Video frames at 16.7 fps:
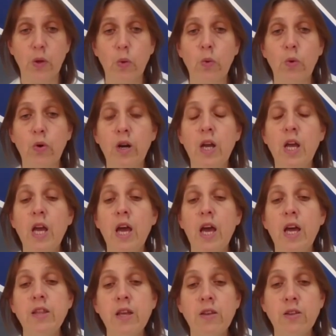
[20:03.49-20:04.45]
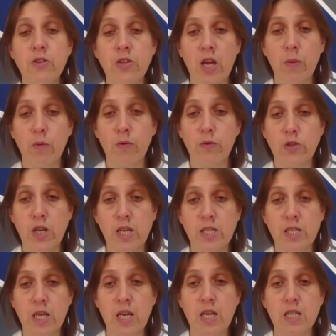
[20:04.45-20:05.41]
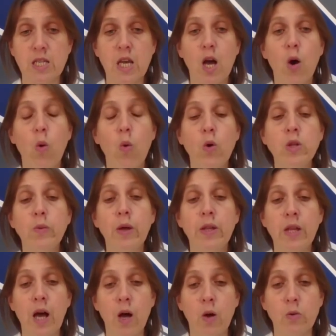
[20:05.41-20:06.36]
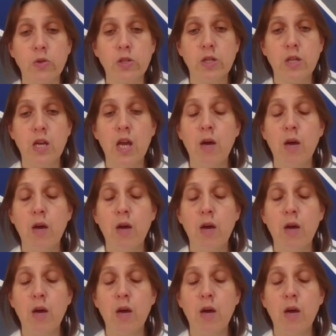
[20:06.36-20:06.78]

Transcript: Or another type of task is odd one out.